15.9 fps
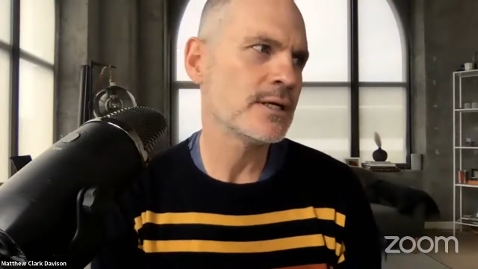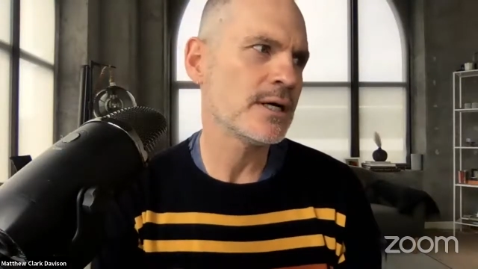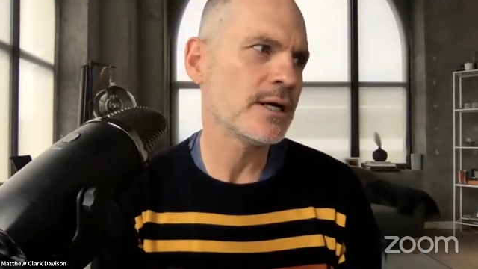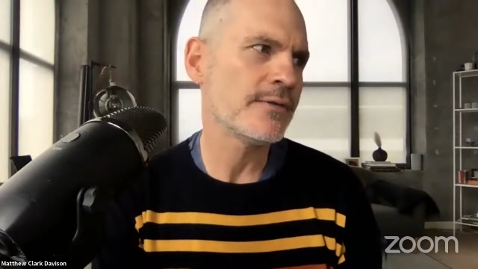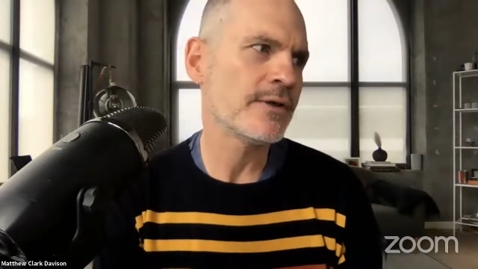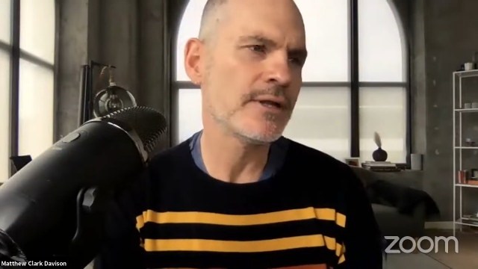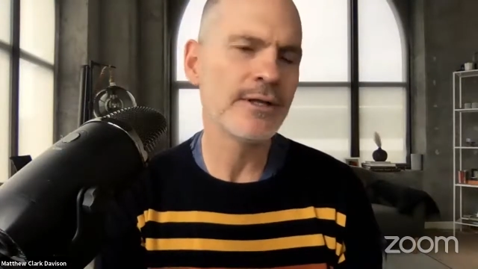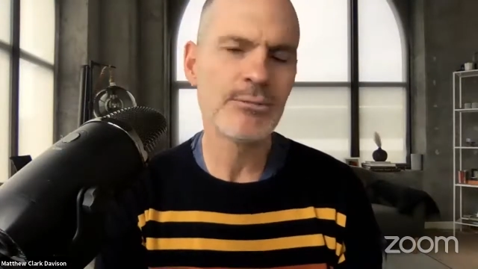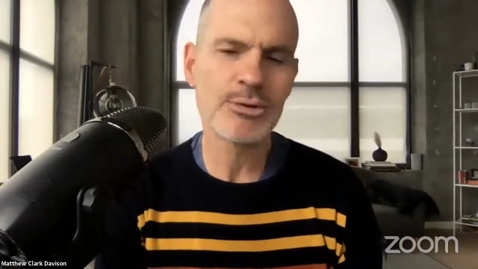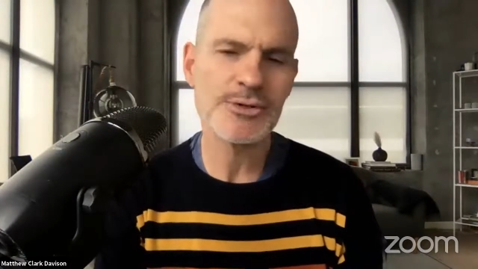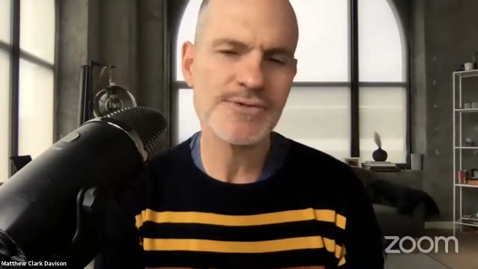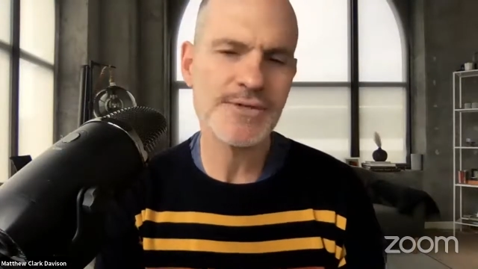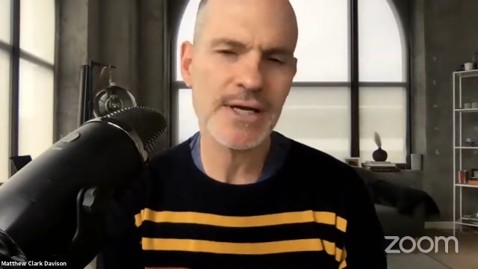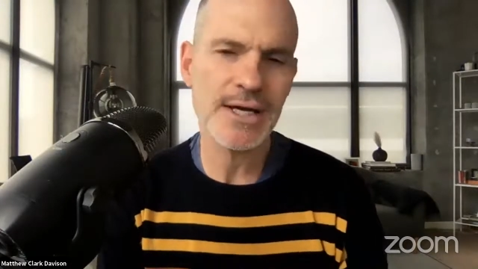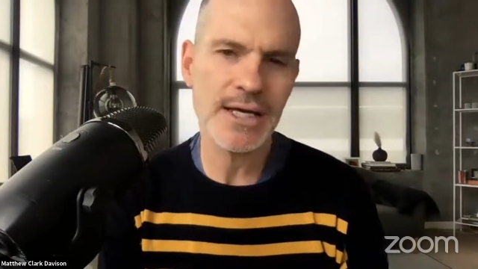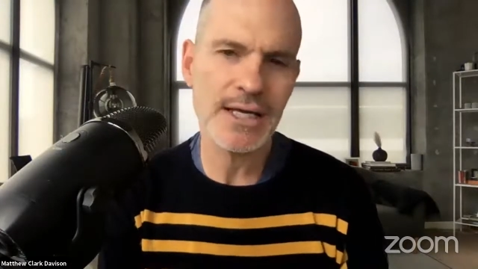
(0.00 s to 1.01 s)
on the liberal
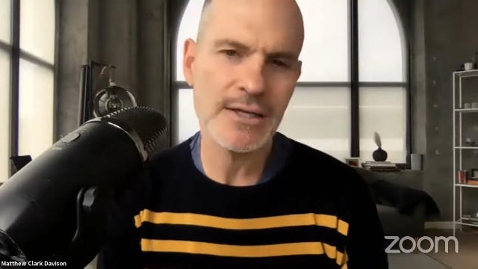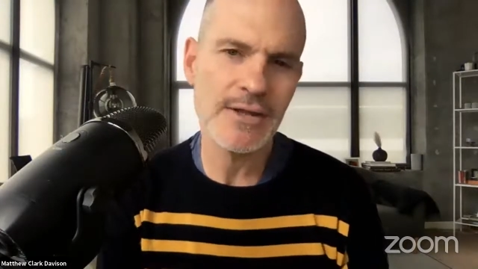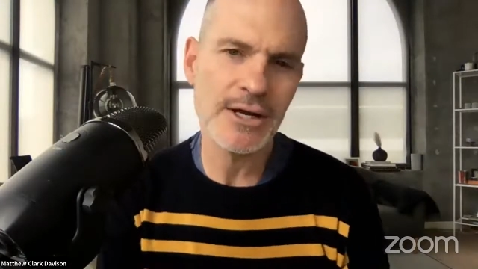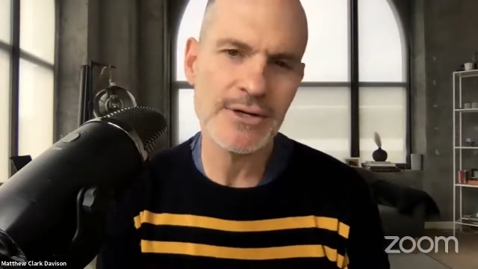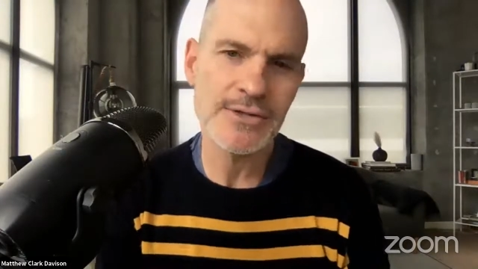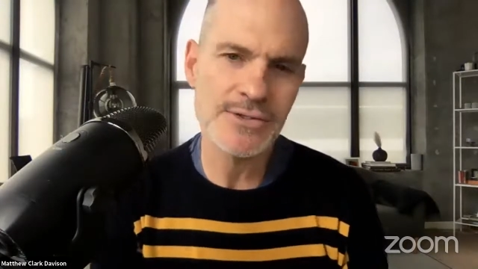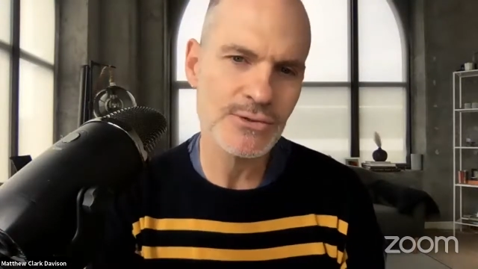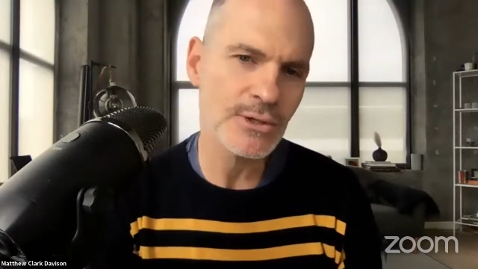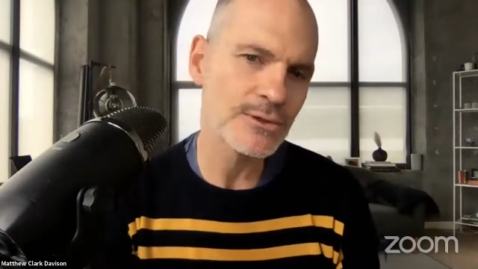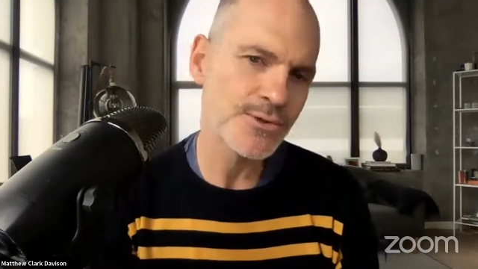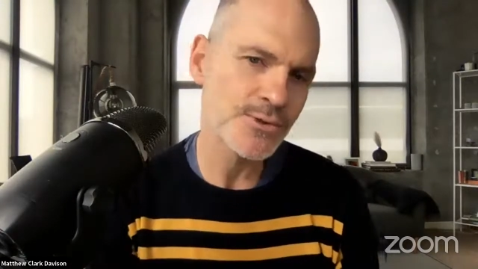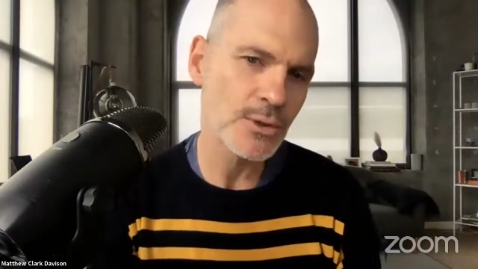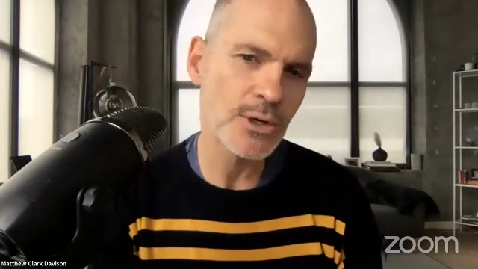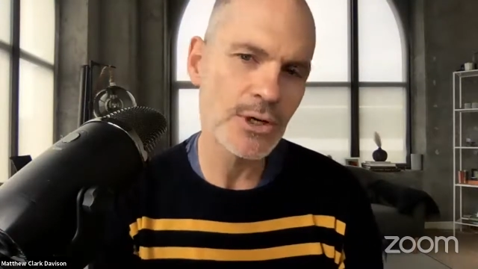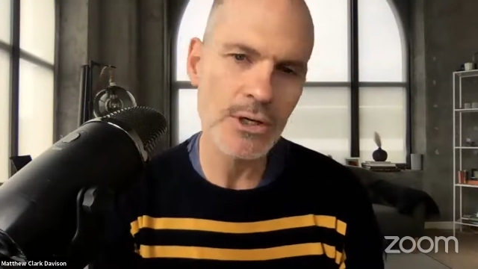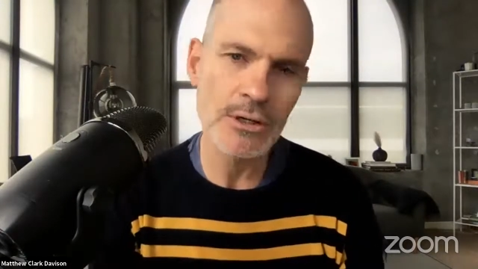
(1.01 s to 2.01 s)
side that our struggles
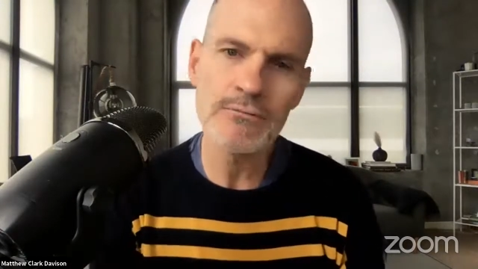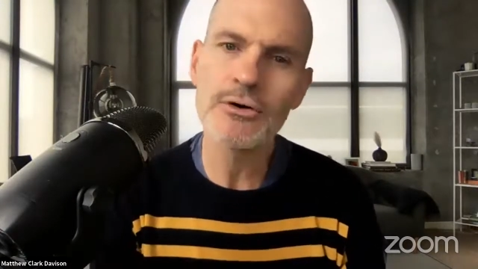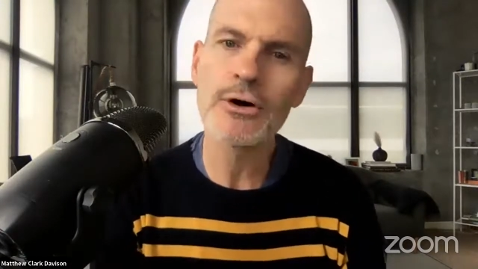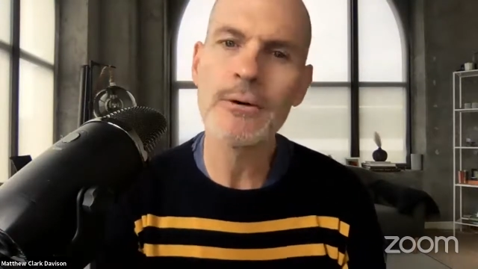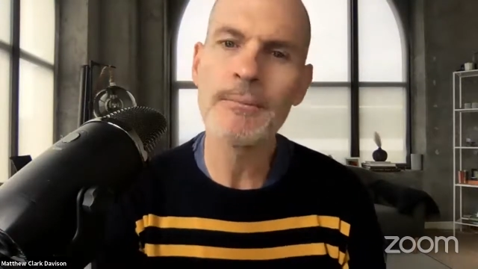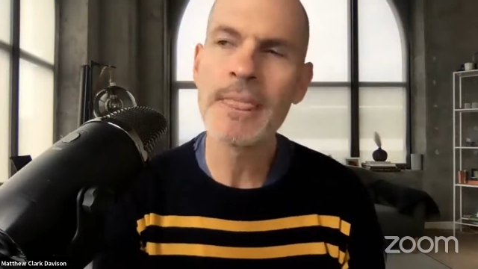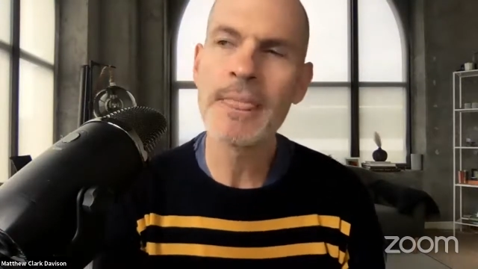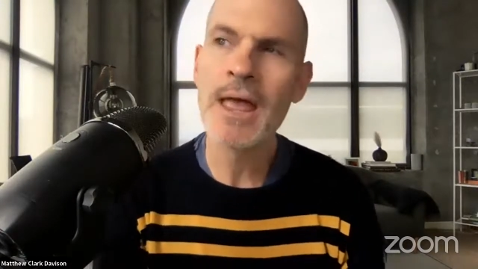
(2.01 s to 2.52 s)
were over.